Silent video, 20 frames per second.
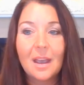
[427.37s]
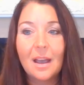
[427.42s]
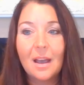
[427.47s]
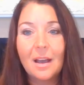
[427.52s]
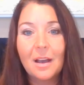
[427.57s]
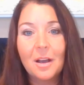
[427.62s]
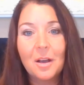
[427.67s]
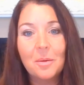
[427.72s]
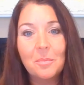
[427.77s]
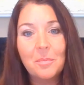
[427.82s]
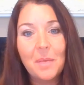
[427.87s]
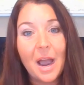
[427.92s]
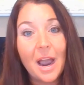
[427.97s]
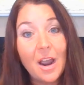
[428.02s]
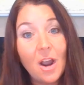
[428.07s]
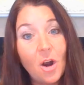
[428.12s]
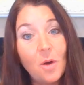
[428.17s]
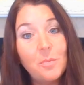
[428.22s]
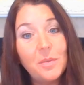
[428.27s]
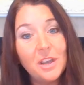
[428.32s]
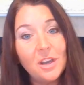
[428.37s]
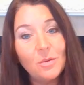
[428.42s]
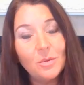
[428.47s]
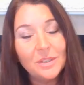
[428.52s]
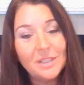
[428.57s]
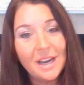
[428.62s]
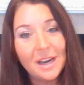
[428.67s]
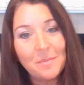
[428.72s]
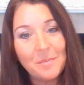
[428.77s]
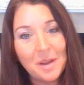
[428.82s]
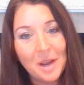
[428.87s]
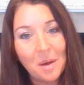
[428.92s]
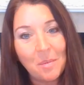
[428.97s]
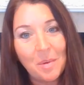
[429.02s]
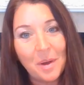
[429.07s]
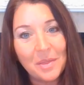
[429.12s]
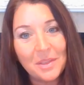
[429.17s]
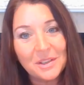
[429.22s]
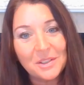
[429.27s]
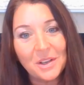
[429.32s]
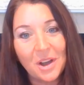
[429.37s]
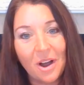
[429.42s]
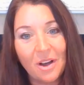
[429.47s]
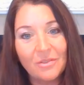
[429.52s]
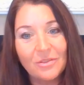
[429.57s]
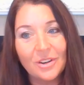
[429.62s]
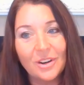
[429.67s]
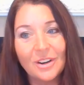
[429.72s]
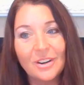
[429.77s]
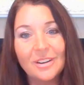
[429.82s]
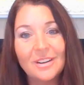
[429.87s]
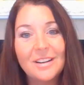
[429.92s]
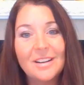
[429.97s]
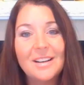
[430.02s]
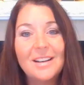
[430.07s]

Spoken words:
I hope that you will take me up on this offer.